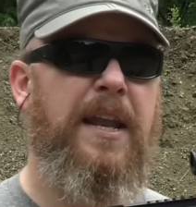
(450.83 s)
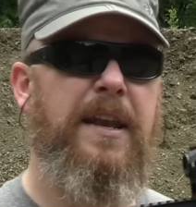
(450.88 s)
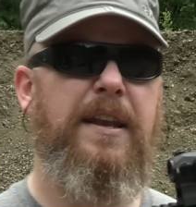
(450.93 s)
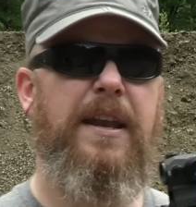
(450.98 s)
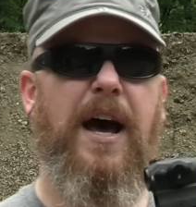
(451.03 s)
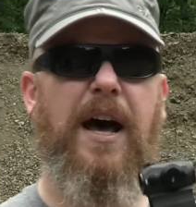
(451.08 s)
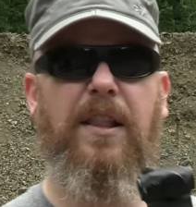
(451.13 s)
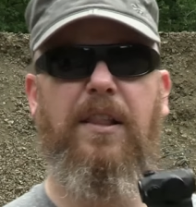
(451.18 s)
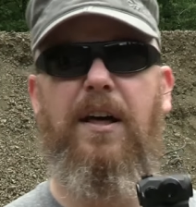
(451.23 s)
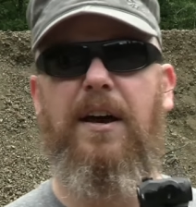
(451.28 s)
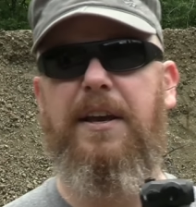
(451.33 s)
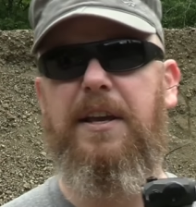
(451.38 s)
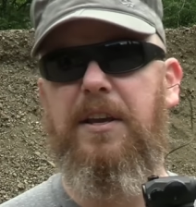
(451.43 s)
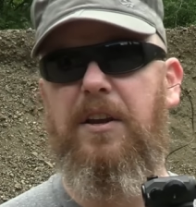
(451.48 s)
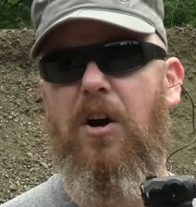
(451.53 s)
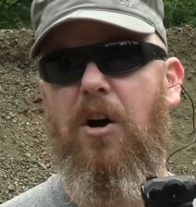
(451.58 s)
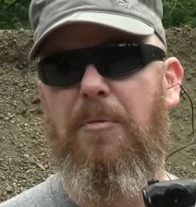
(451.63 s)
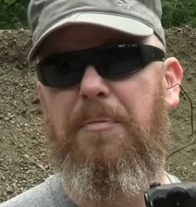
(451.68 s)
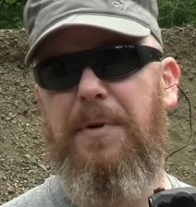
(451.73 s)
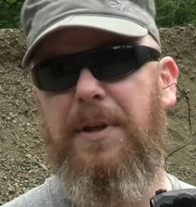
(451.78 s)
Not
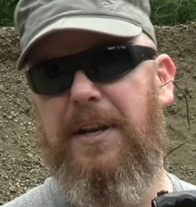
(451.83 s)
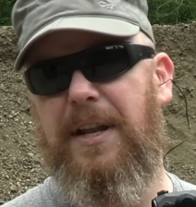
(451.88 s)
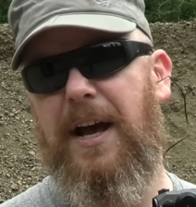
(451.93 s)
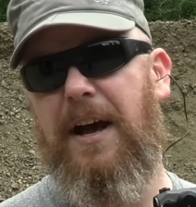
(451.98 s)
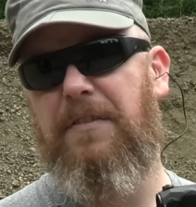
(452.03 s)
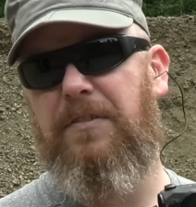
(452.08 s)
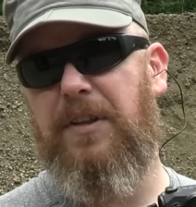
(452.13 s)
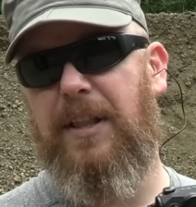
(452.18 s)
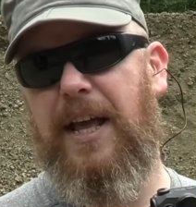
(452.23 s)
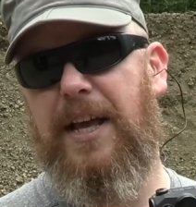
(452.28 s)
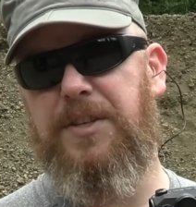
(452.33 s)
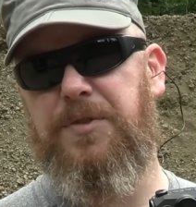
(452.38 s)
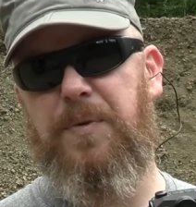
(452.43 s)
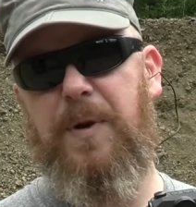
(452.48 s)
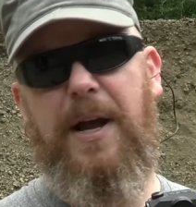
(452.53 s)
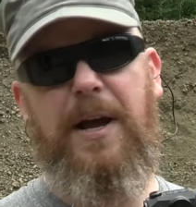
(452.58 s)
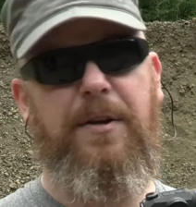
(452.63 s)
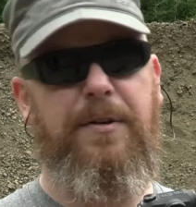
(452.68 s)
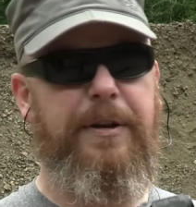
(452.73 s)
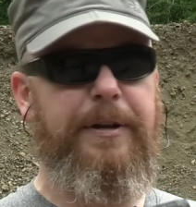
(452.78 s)
locking open after last
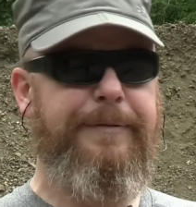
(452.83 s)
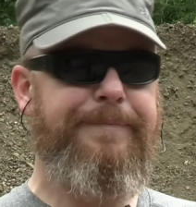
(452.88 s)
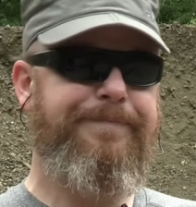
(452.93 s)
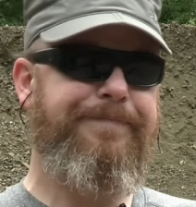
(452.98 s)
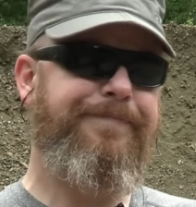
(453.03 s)
round,